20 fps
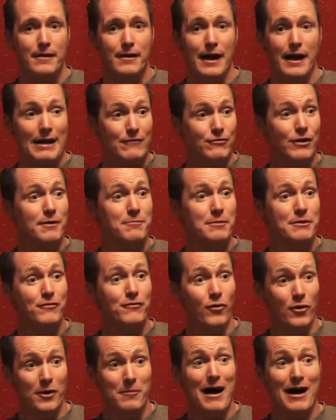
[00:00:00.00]
And I've read
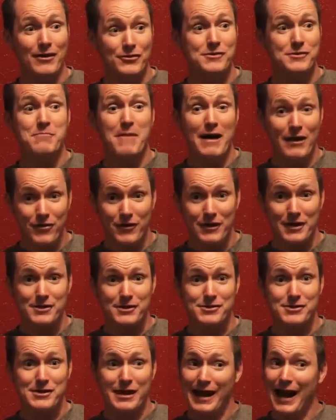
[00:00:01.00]
before about some
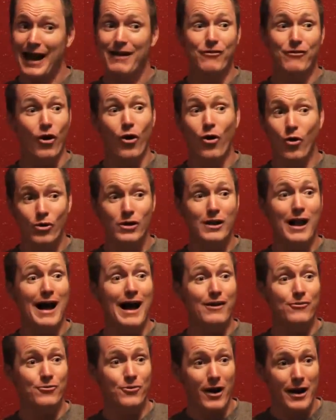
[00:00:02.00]
Methodists that have a whole
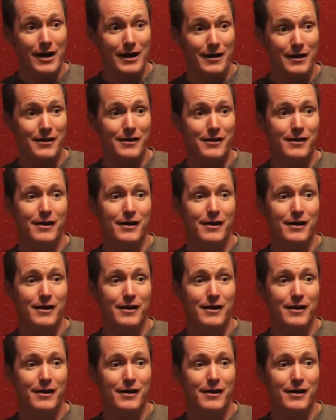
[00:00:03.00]
lot right.